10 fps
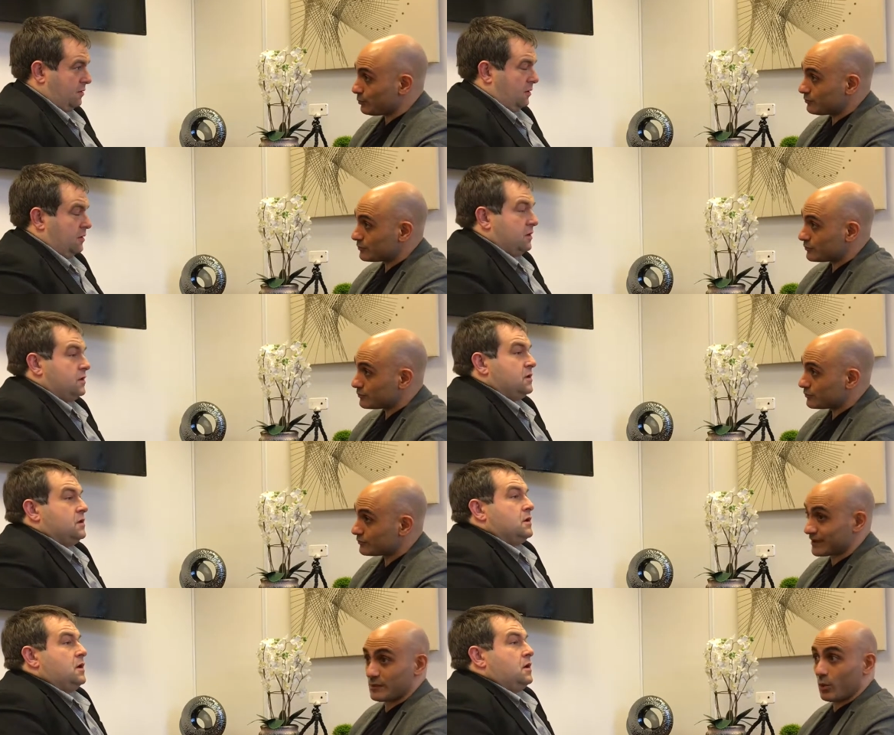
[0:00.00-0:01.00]
Speaker 1: all.
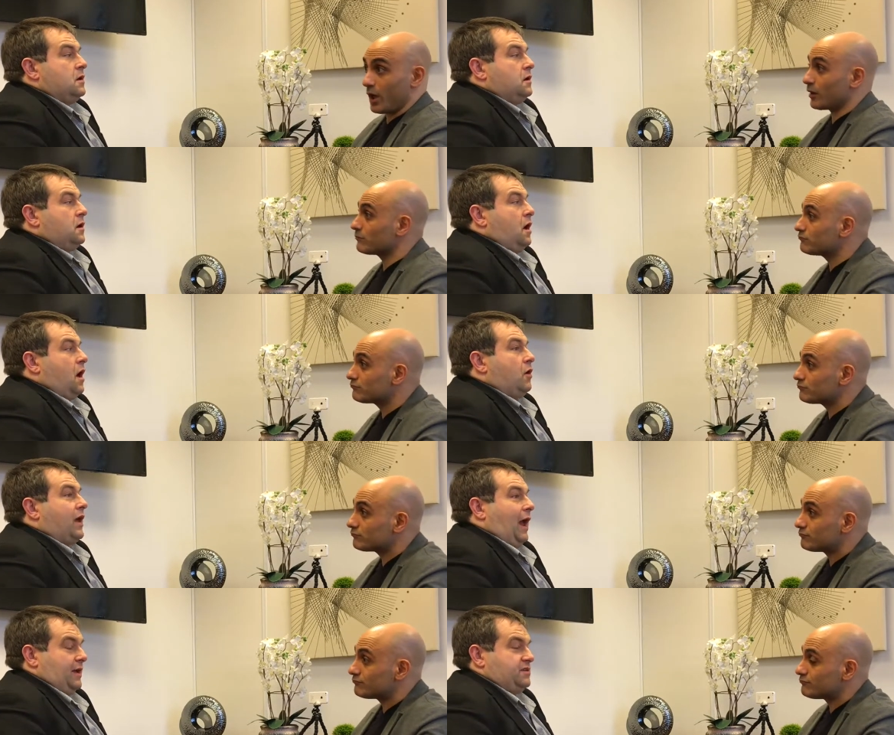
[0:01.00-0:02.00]
Does it work?
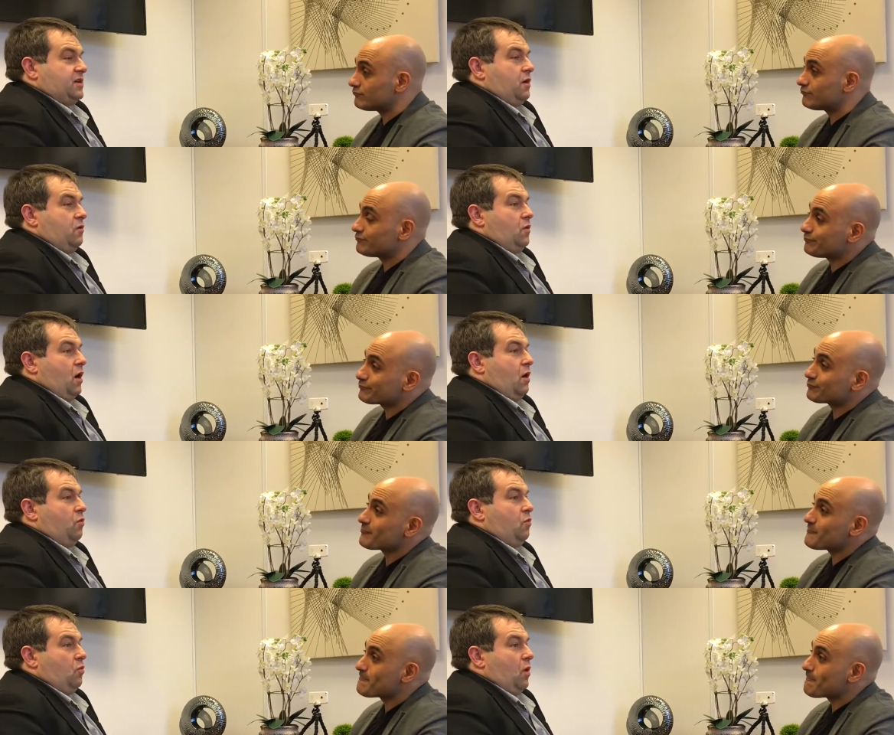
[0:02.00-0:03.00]
Okay, so are,
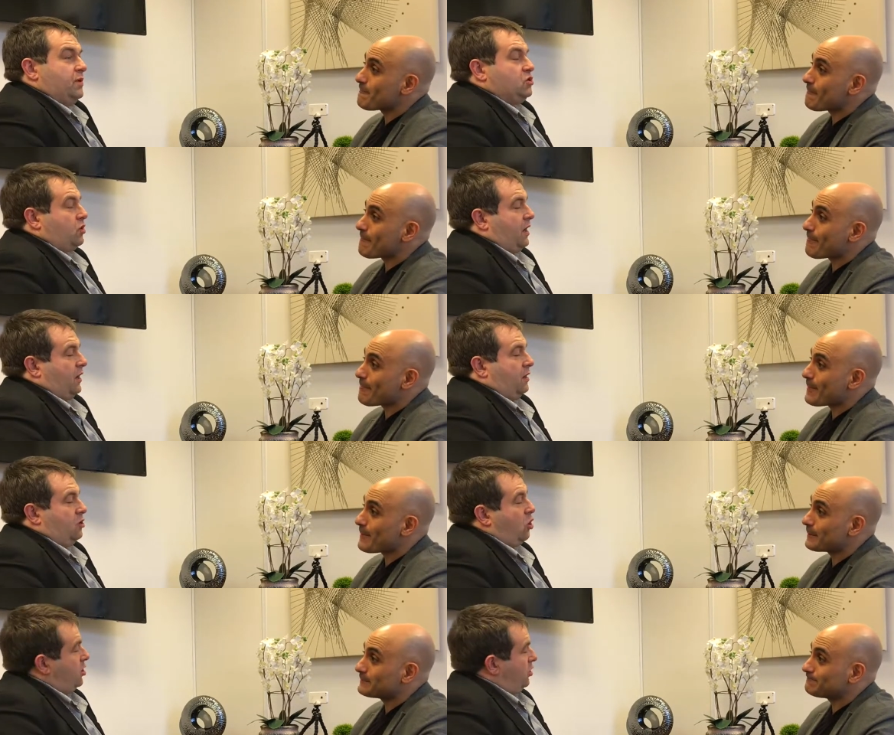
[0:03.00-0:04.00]
are we talking
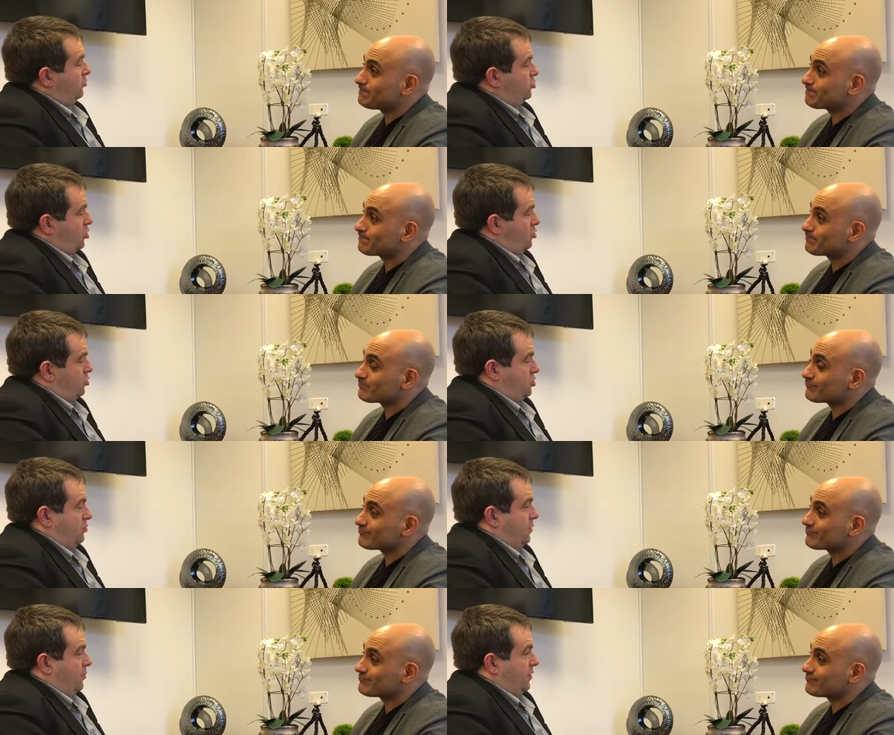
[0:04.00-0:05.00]
knocking on doors?
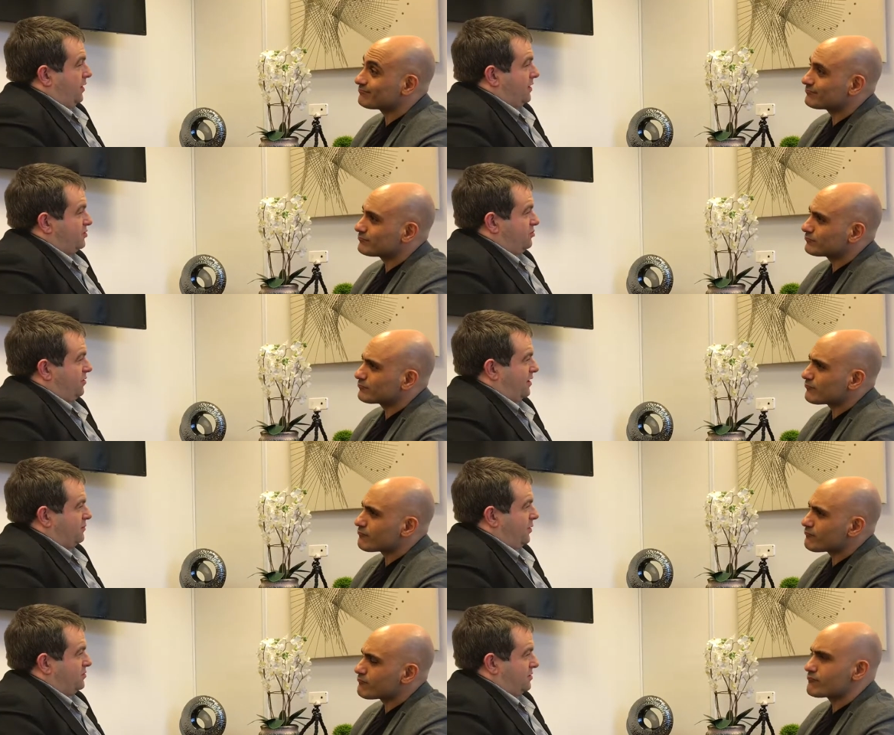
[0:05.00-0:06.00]
Or are we putting letters through
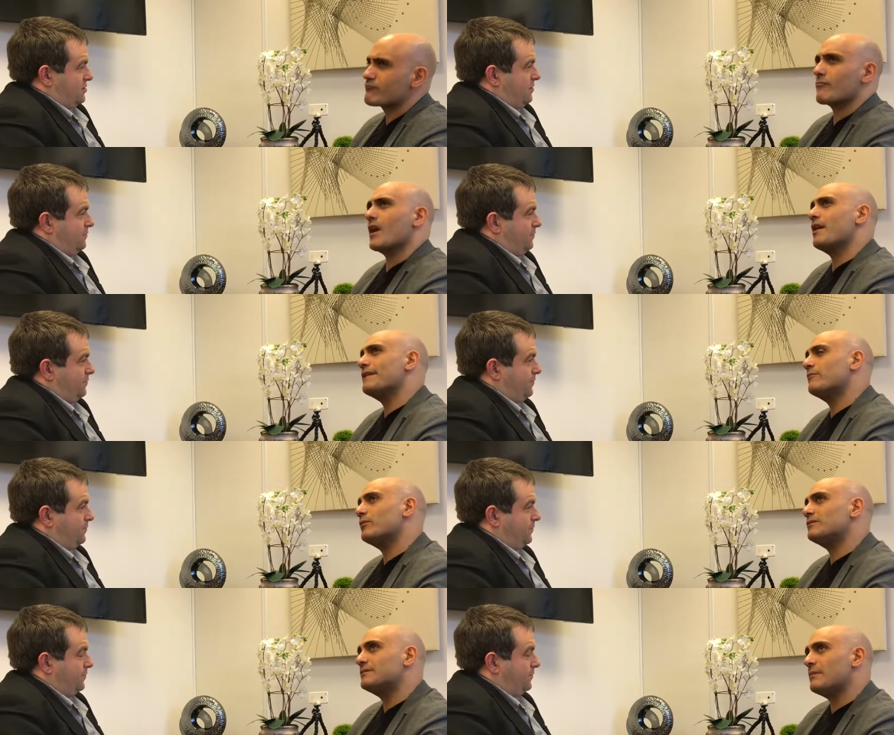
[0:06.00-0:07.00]
letterboxes?
Speaker 2: Mm, I think
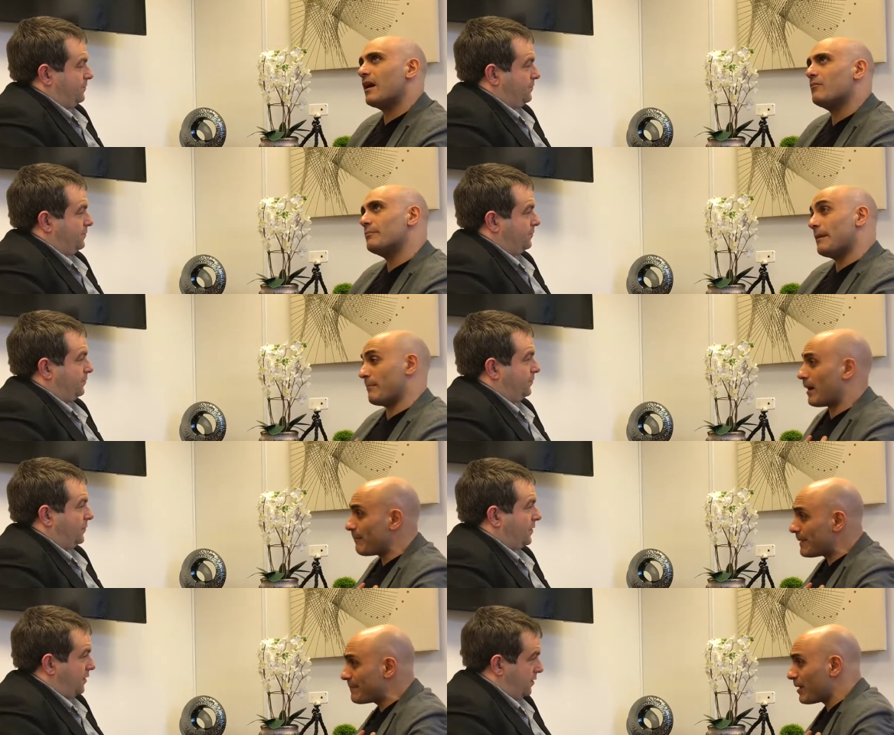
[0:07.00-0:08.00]
when uh, my, me